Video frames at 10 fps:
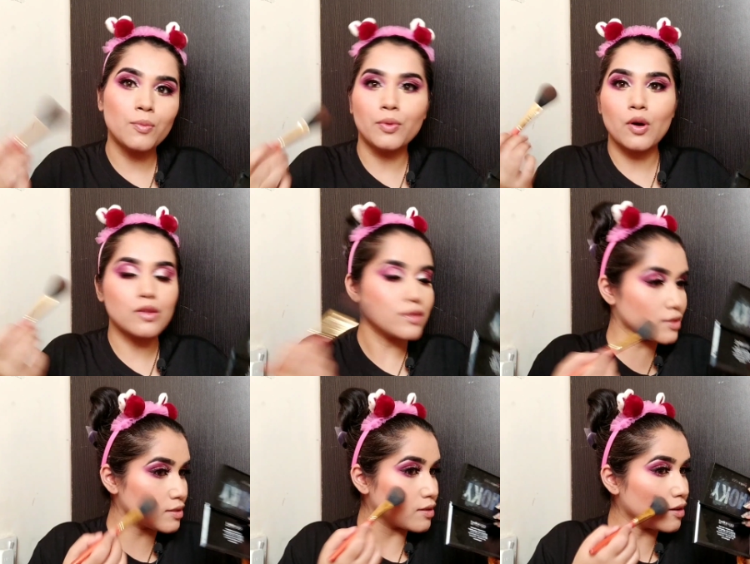
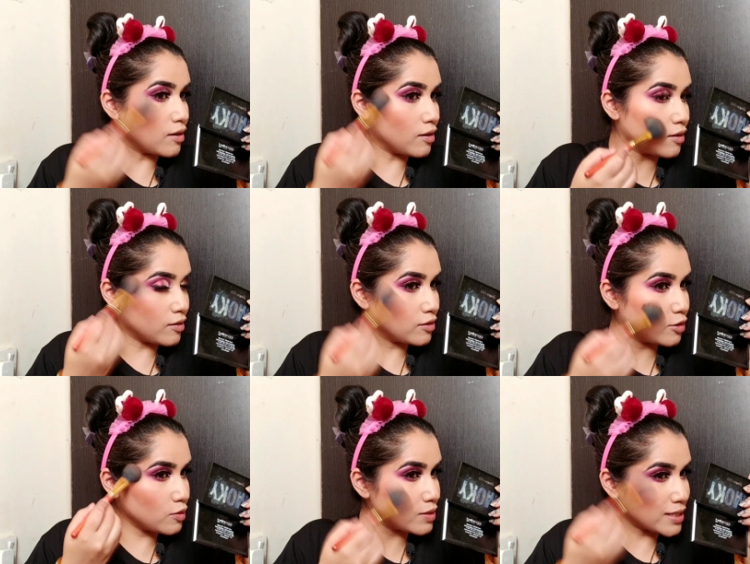bronze,
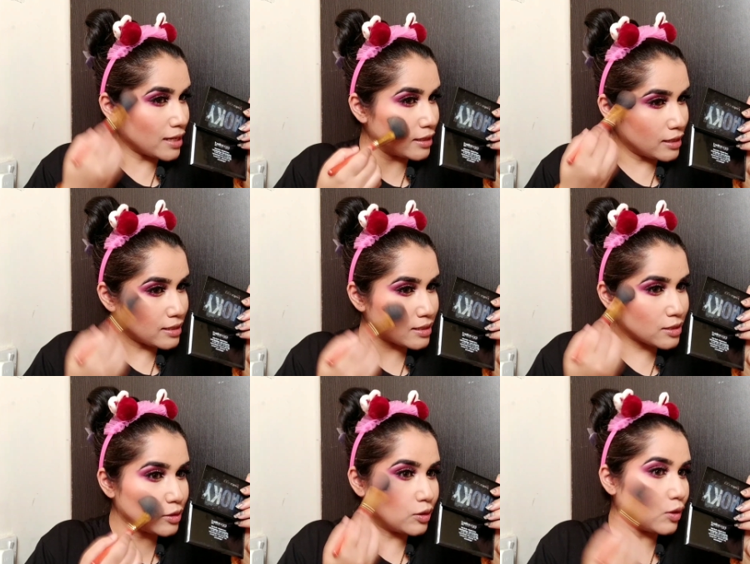sun-kissed
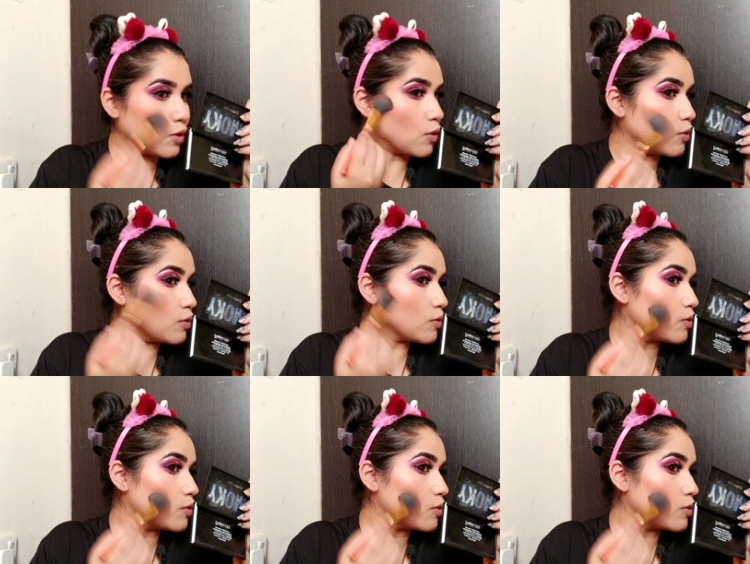glow.